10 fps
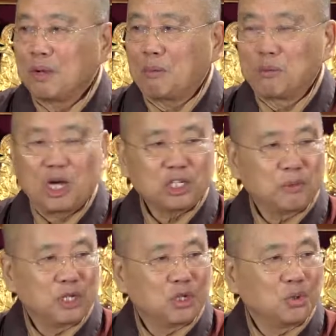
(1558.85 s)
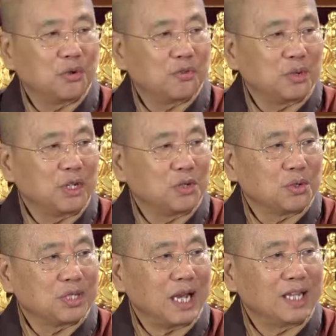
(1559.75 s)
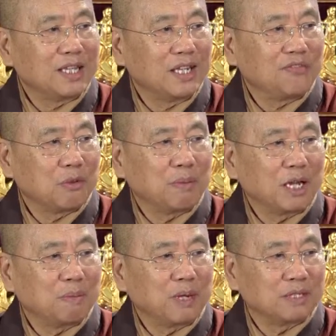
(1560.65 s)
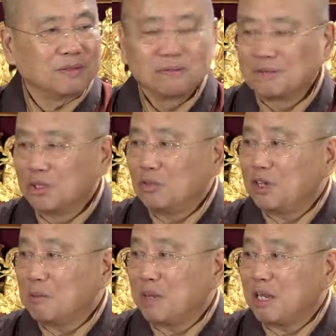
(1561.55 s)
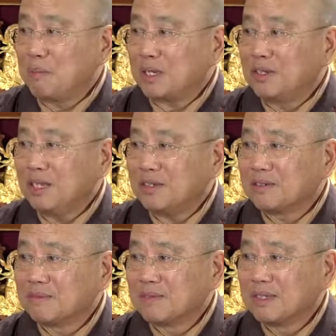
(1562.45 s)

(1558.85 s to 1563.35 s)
approximately 2 or 3 inches underneath the belly button? You know where the belly button is?